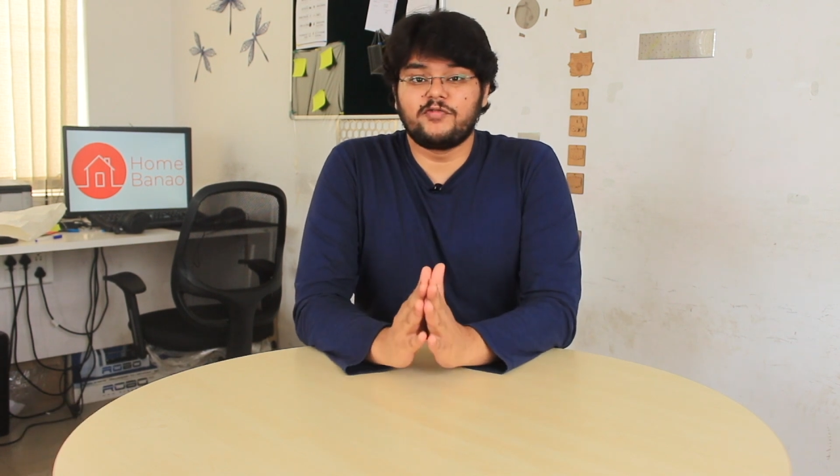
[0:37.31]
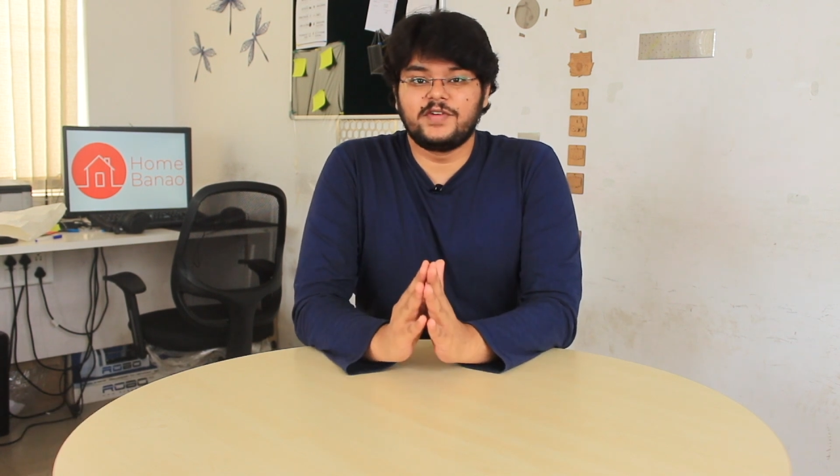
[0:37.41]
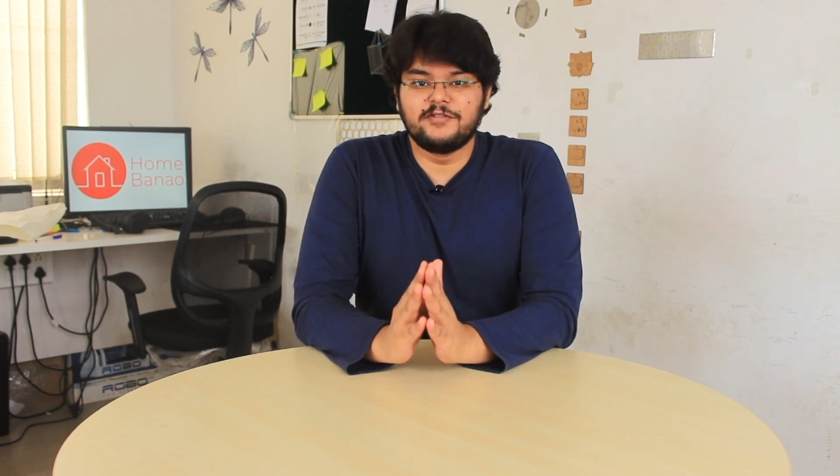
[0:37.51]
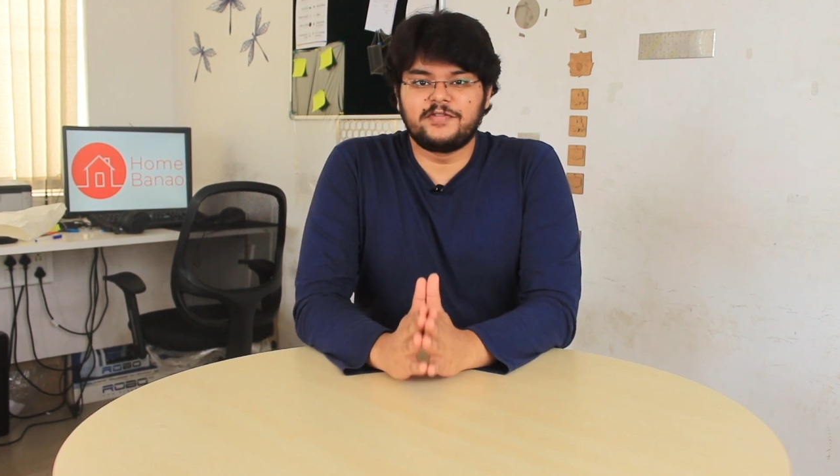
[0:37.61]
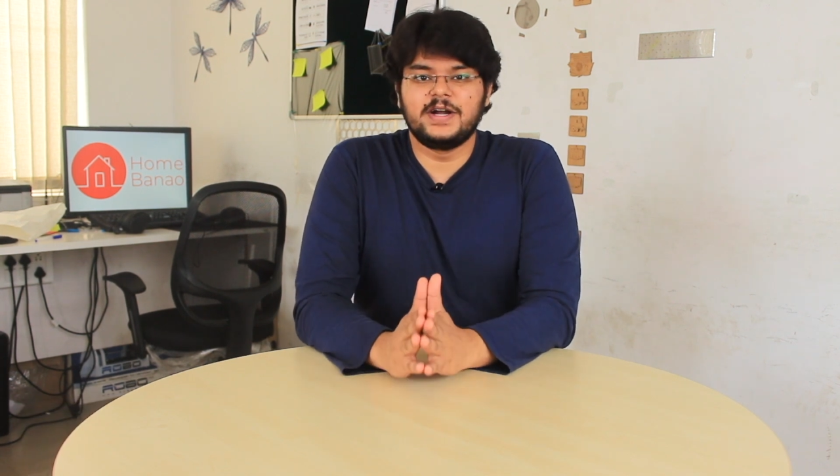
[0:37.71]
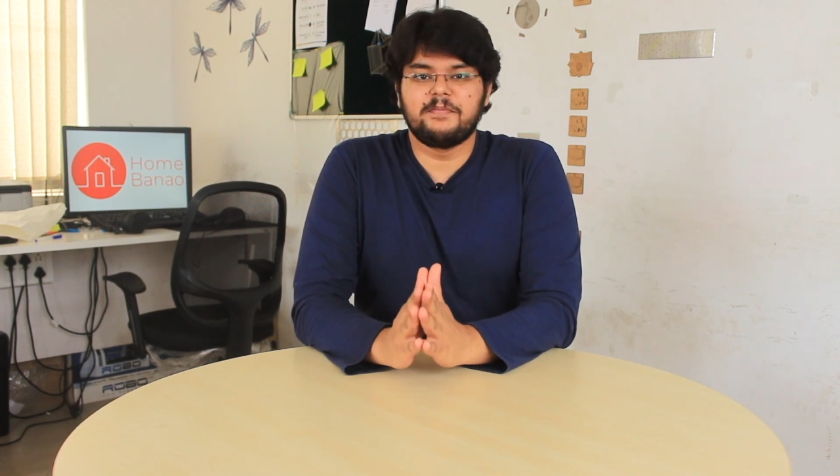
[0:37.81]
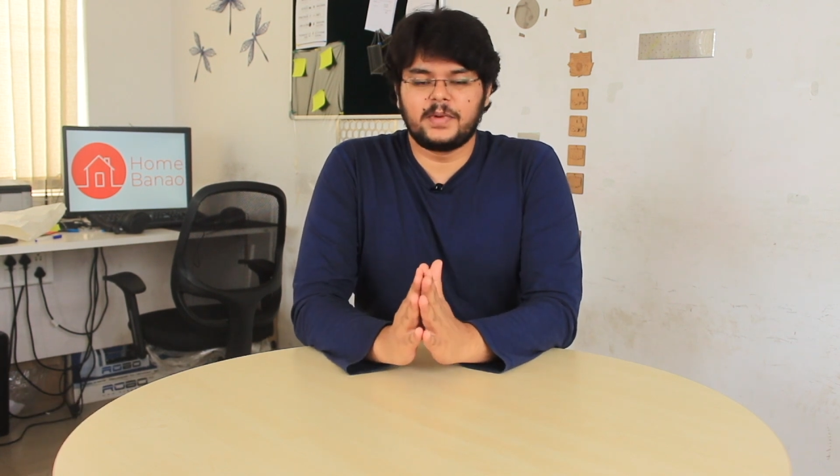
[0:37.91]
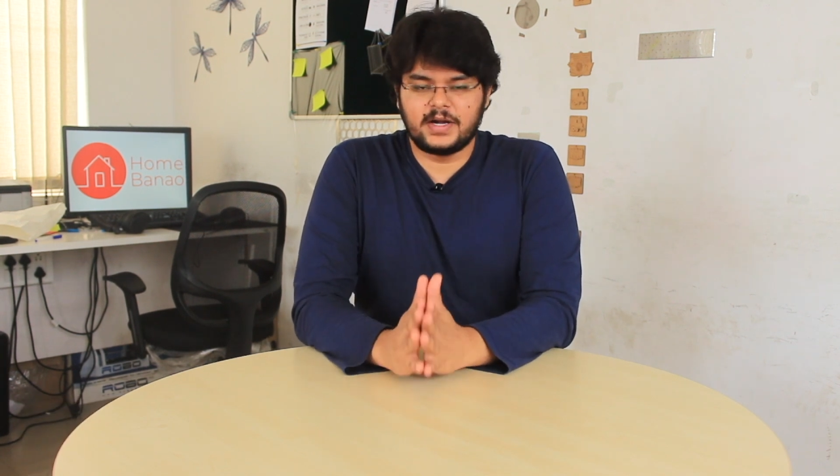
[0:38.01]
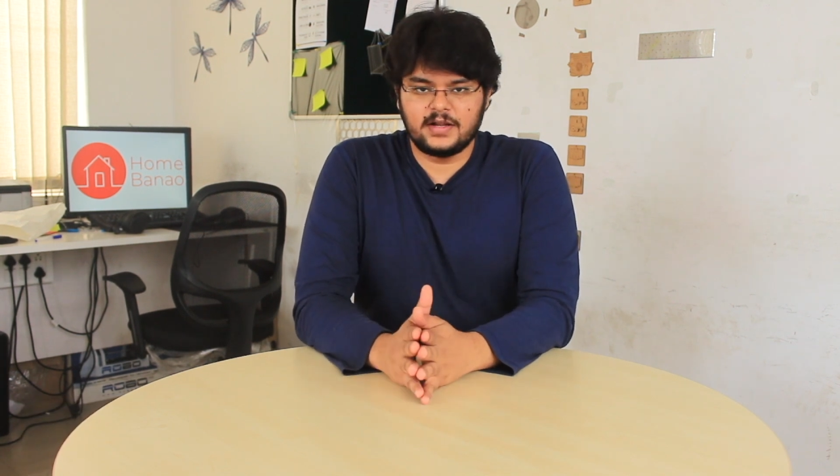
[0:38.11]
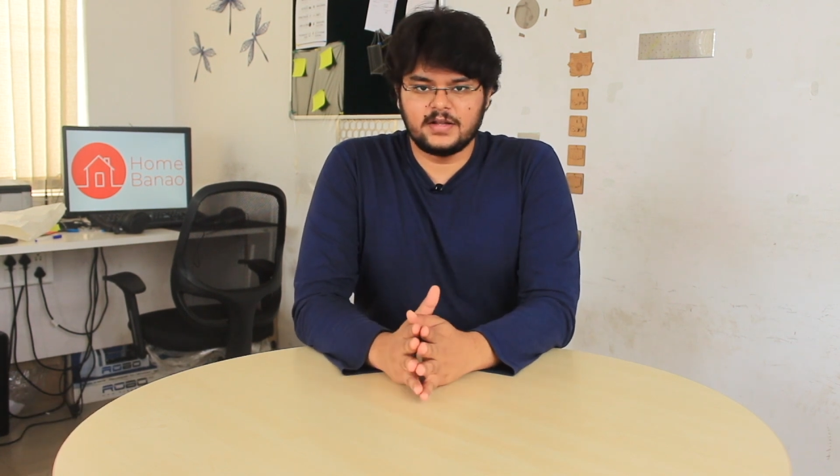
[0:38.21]
of different
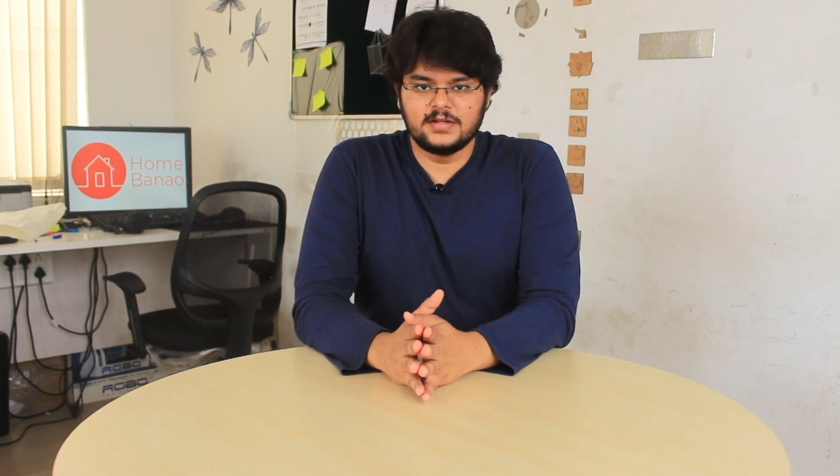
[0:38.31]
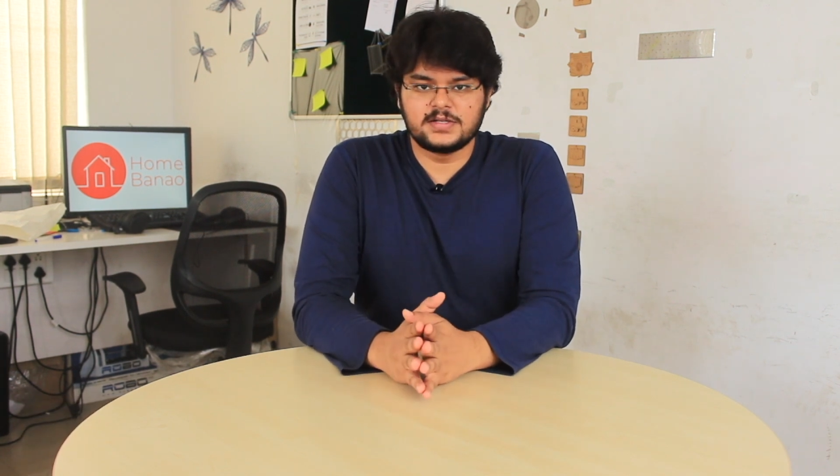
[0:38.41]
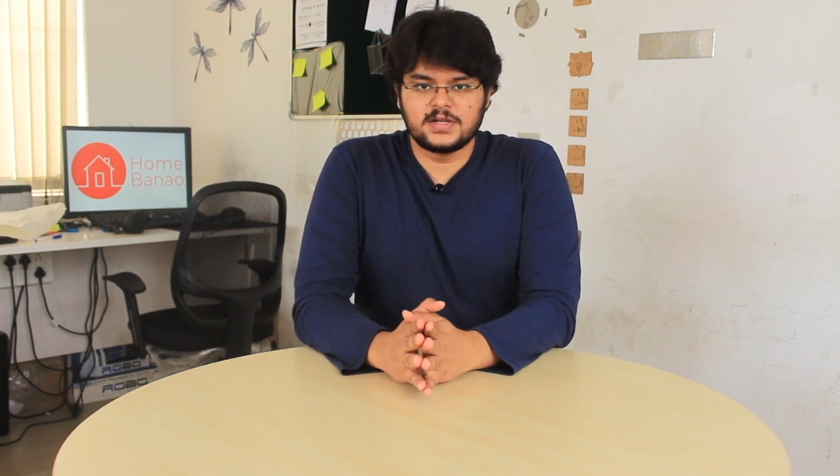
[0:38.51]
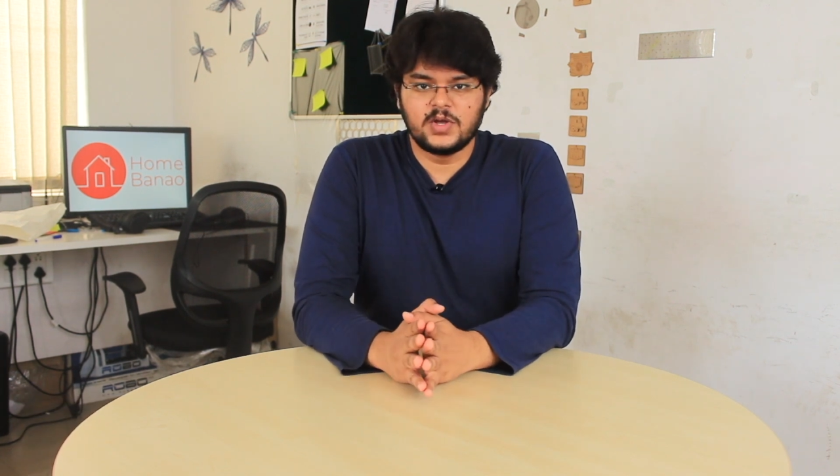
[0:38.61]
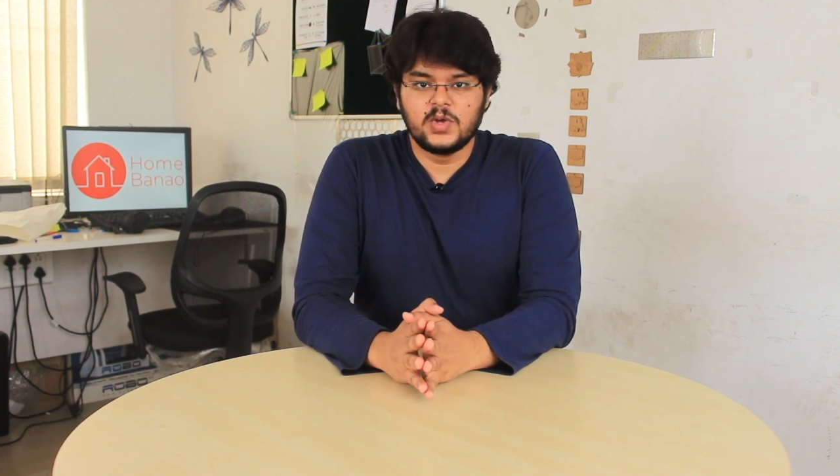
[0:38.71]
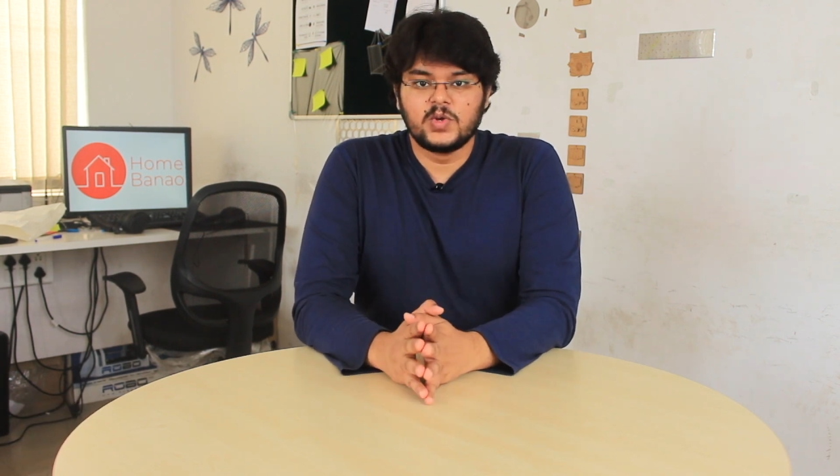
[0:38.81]
materials